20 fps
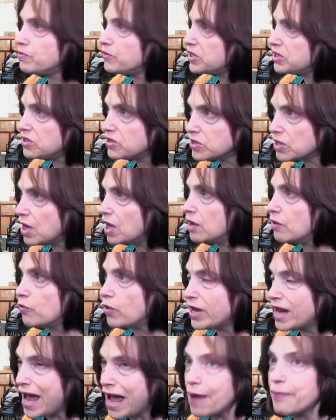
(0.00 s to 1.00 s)
this is
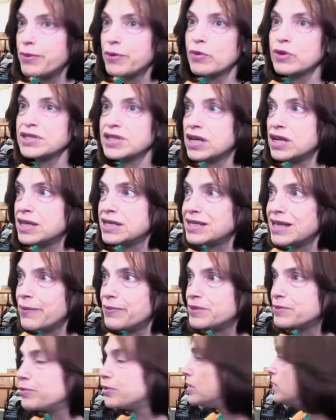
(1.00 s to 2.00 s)
what happened was
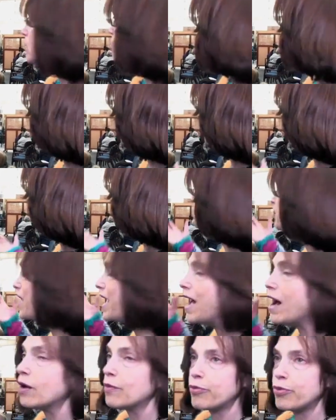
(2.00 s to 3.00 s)
unacceptable, but the
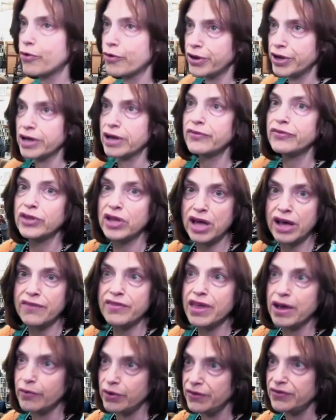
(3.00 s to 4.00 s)
outpouring of love
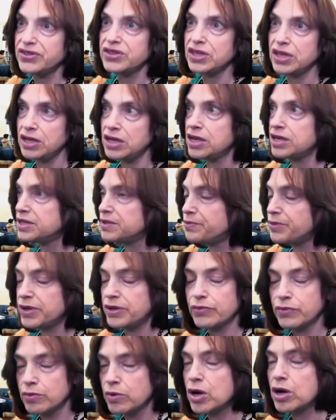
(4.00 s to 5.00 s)
that we've seen has
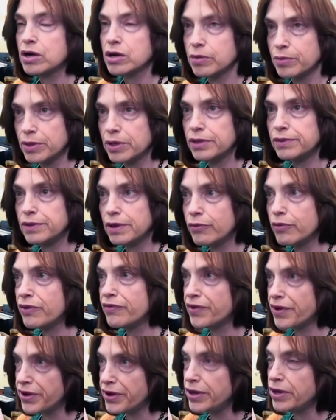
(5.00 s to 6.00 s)
been remarkable, and we're
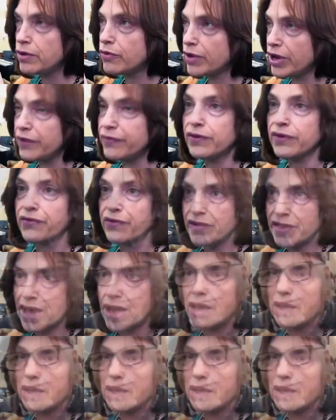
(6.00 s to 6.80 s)
very grateful for that.